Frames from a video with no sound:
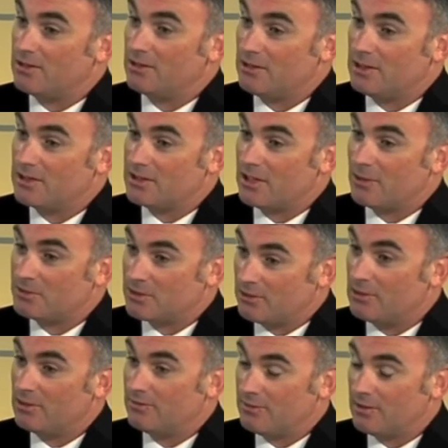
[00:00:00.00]
early adopter
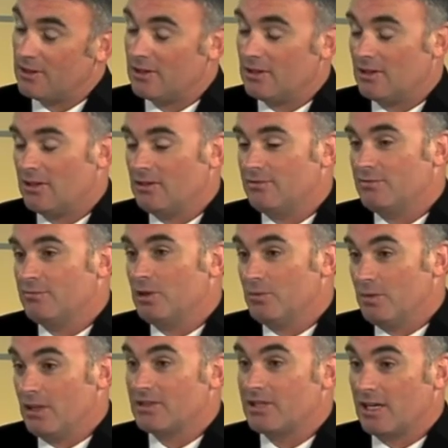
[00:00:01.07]
of
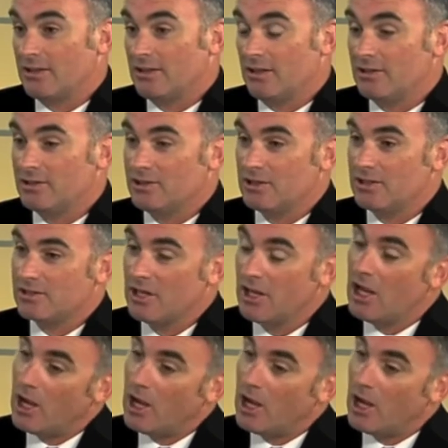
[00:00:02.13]
mobile technologies.